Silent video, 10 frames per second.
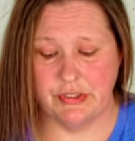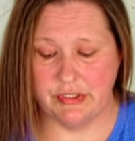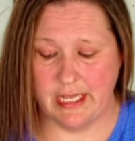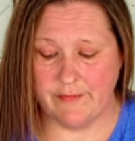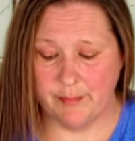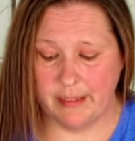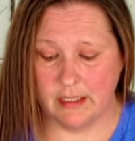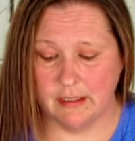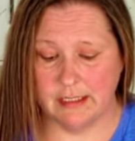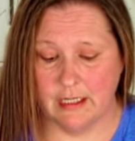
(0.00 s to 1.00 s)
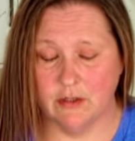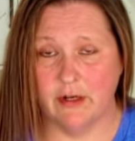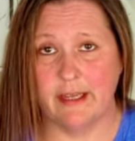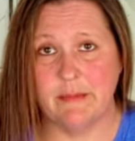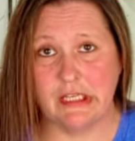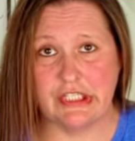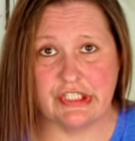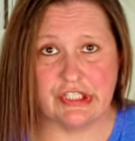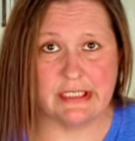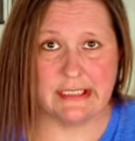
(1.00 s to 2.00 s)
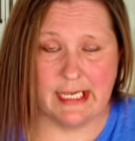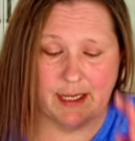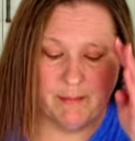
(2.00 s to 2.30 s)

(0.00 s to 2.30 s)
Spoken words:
you should have a parallelogram that looks just like